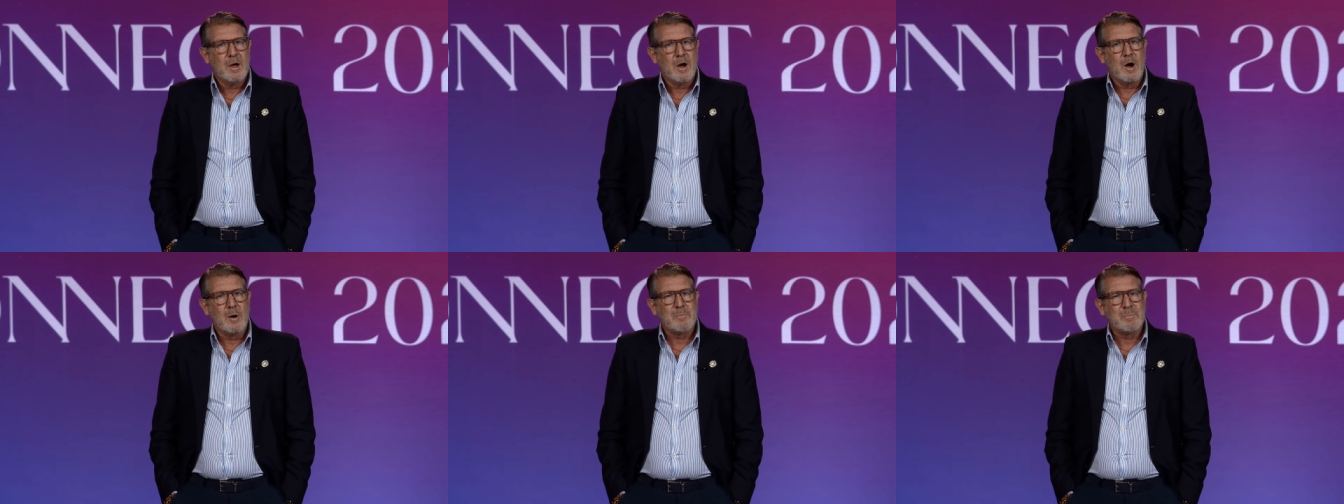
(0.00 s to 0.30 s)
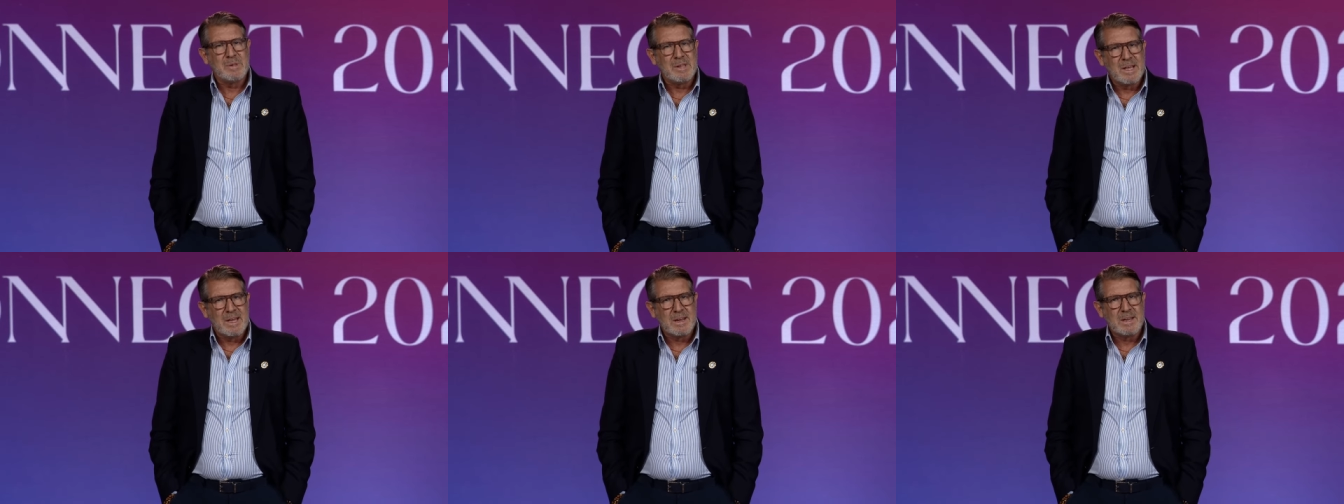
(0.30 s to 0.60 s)
Our
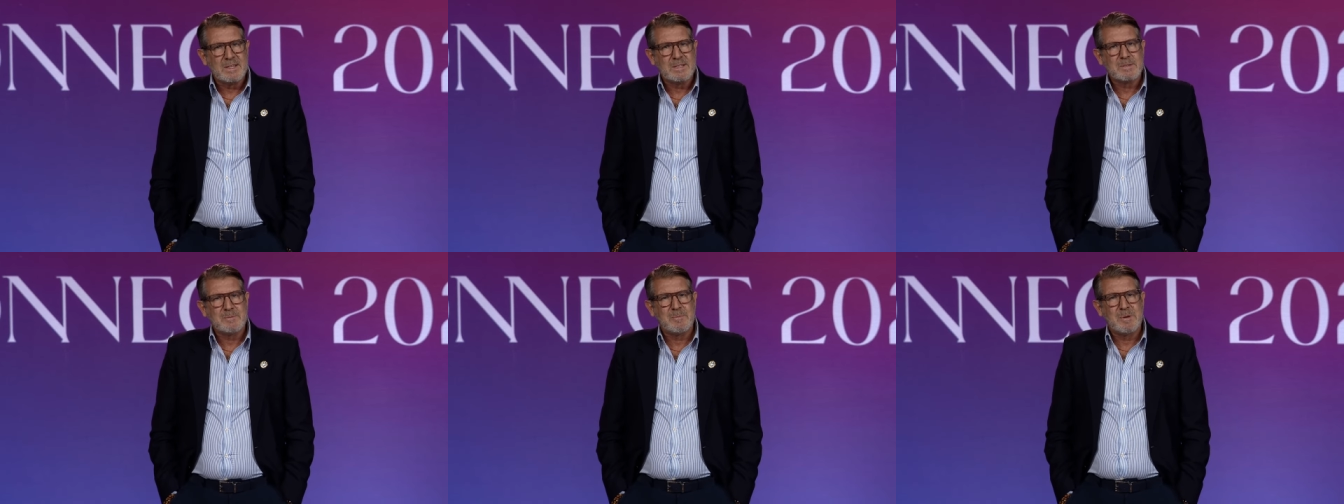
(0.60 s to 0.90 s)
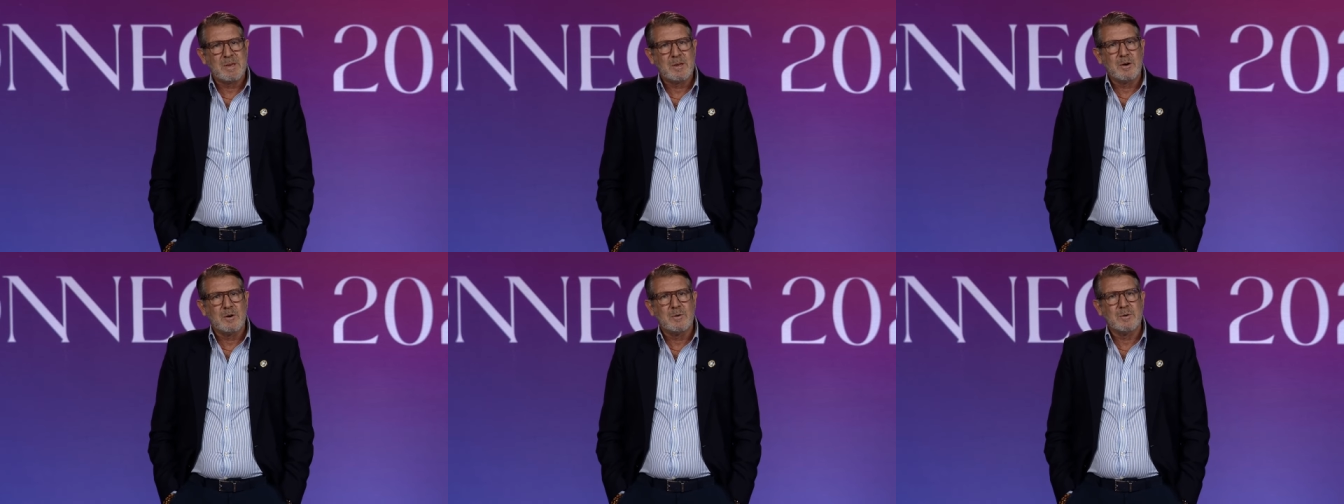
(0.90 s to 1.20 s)
planet's
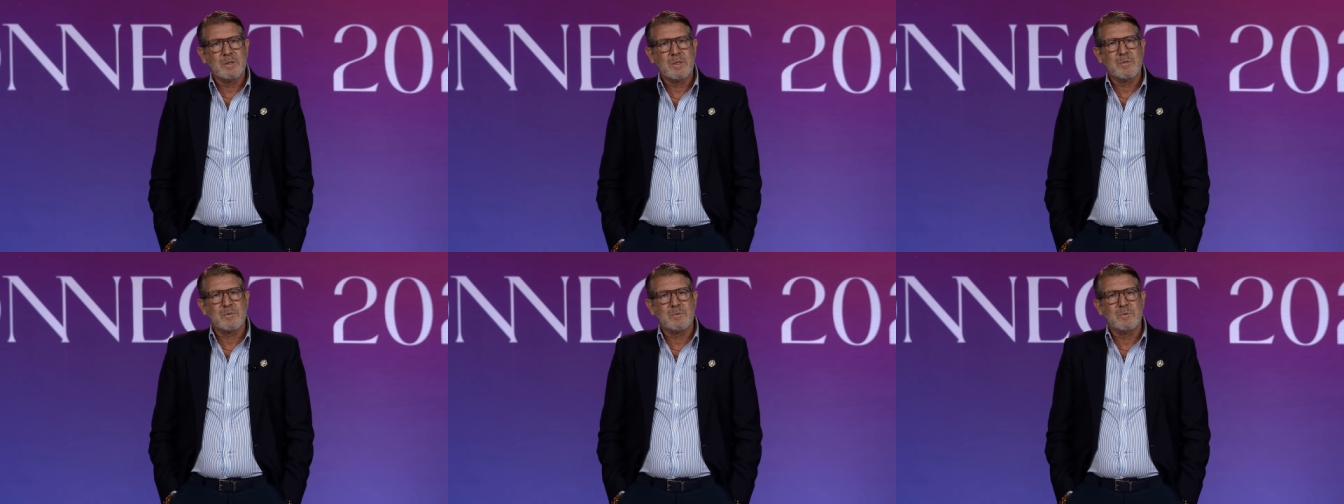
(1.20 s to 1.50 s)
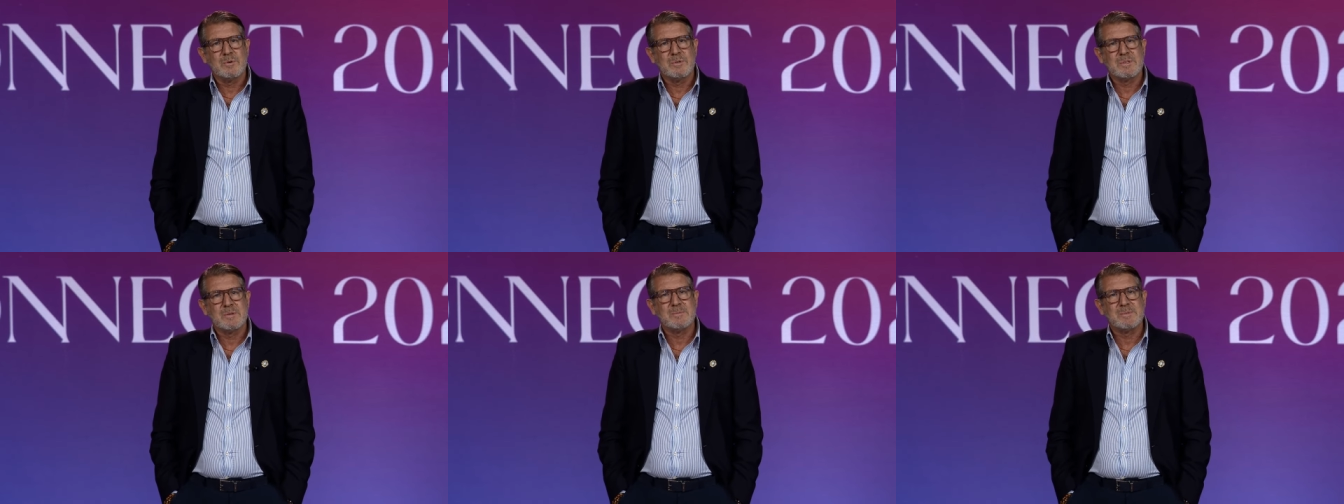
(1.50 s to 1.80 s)
been going
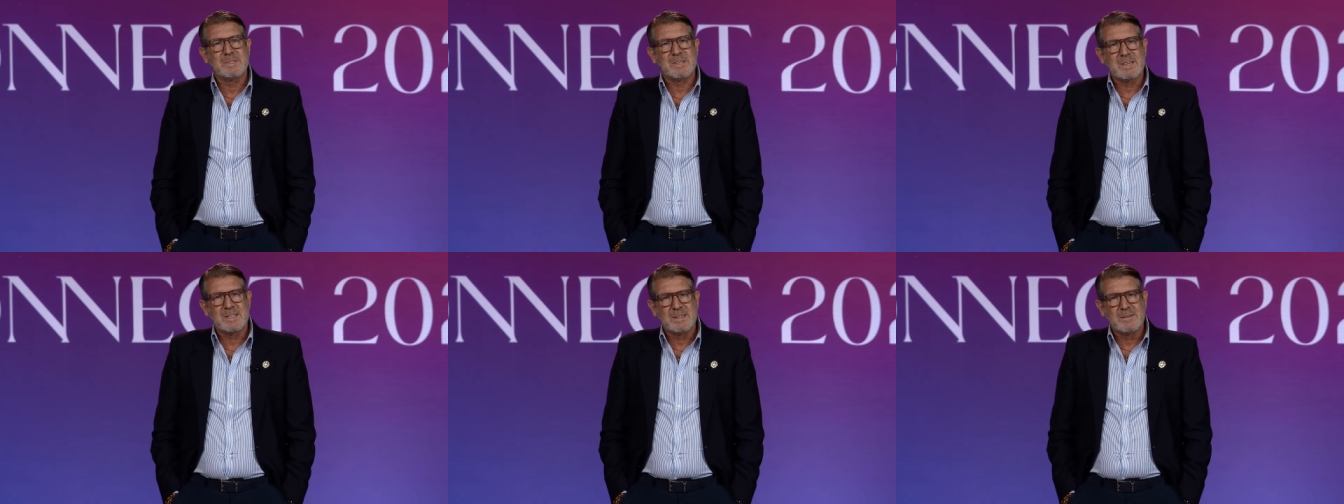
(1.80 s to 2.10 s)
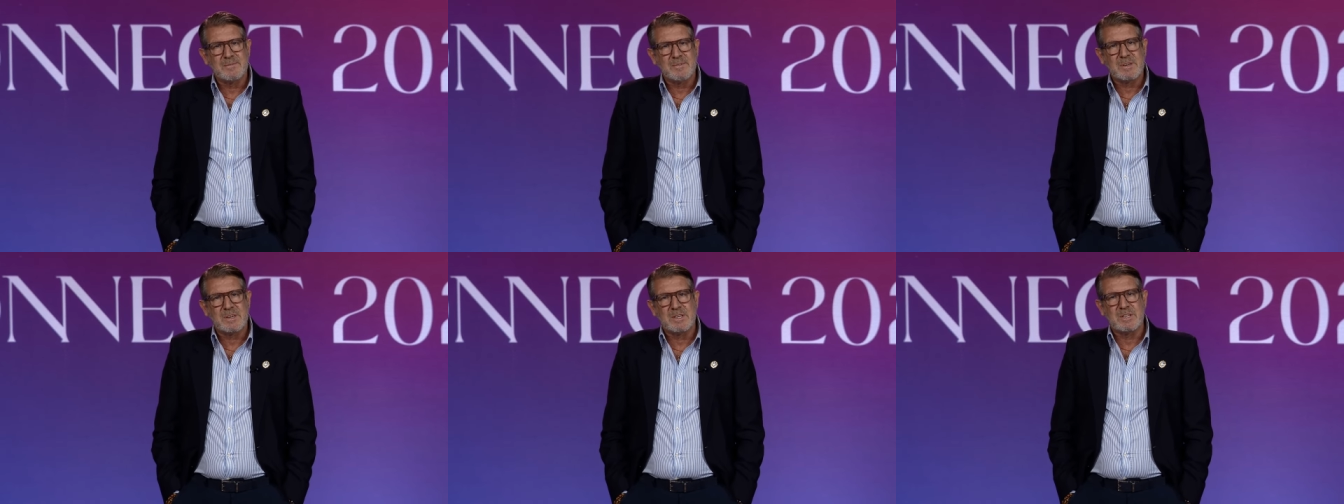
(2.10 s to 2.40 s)
through some
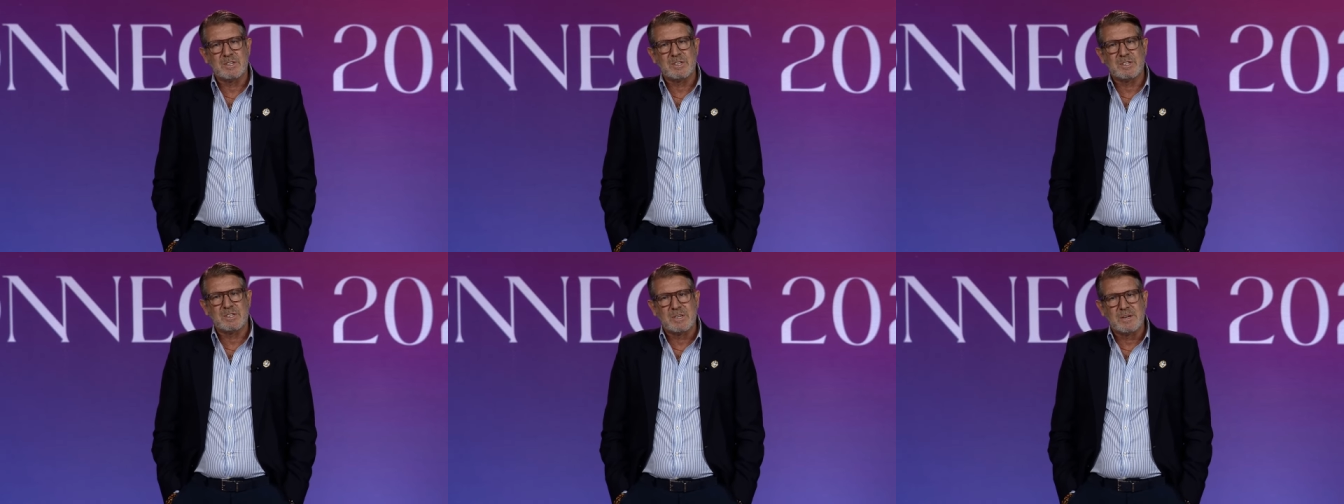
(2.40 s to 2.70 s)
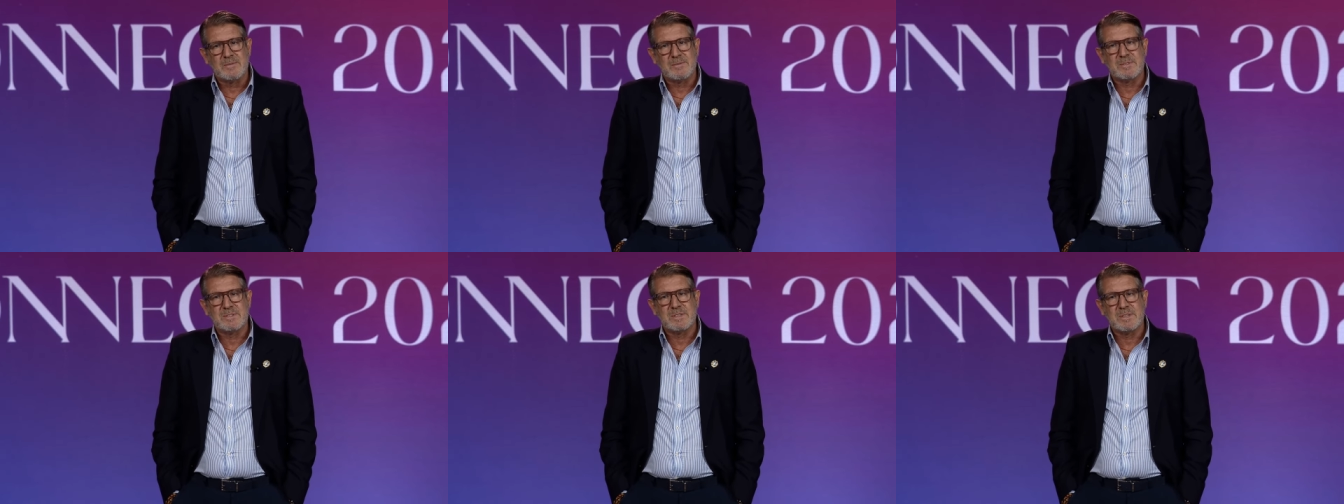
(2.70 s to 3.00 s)
significant
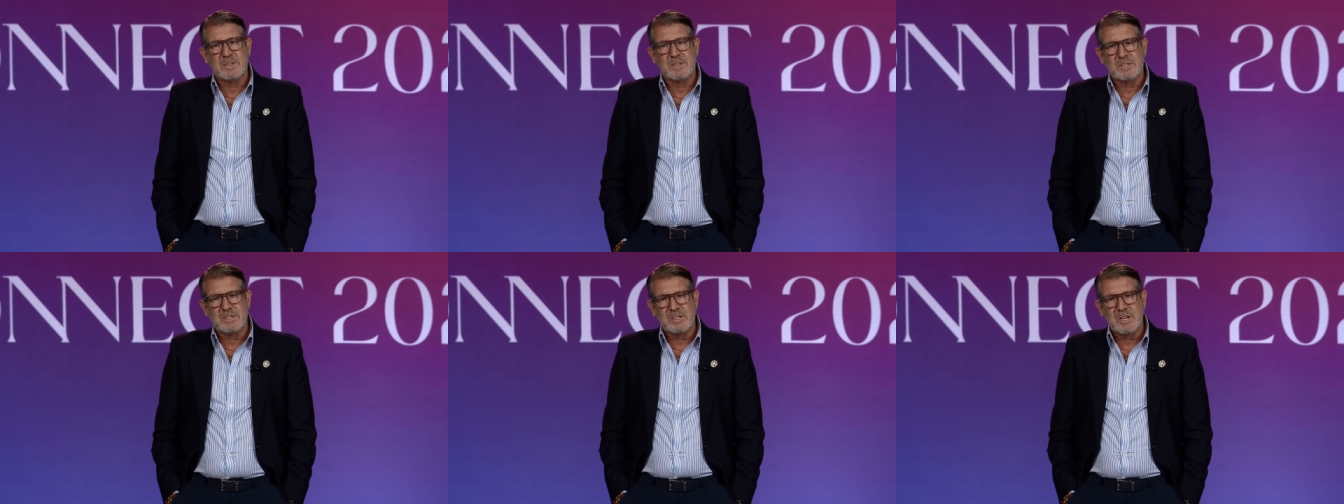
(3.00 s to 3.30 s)
shifts and